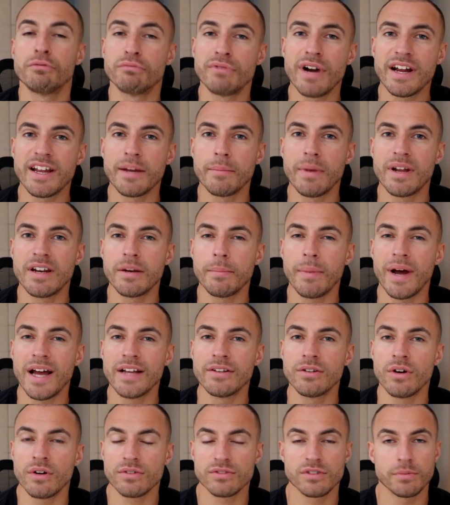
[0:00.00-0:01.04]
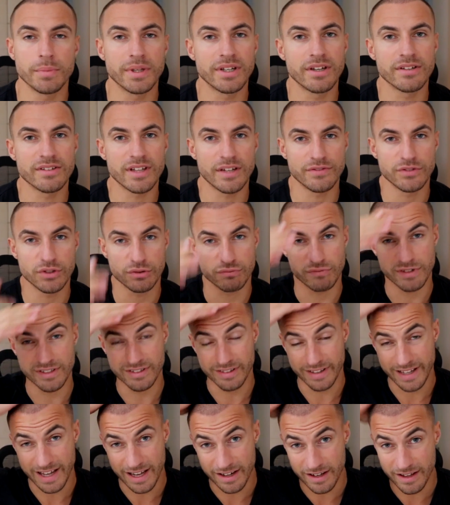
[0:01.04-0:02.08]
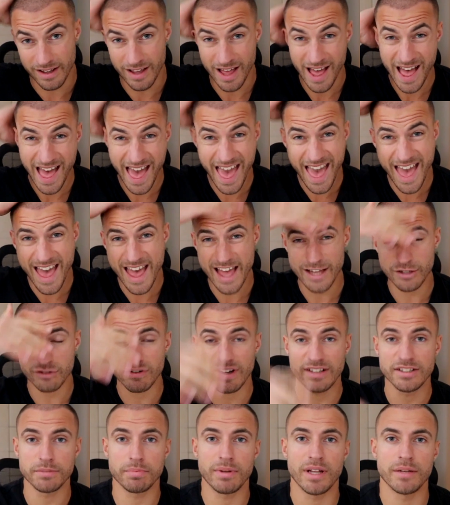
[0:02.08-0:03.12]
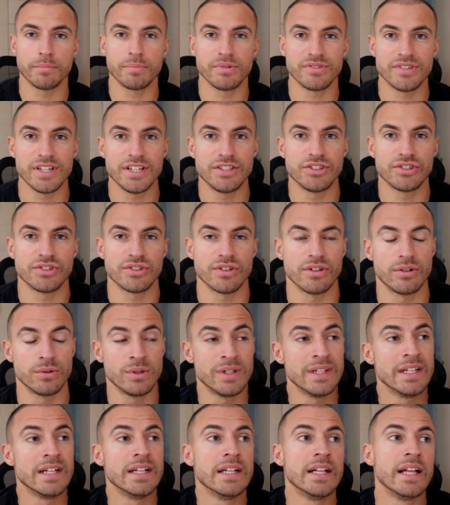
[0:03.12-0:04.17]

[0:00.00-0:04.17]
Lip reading: recommended by a doctor because I've just recently had a hair transplant procedure, so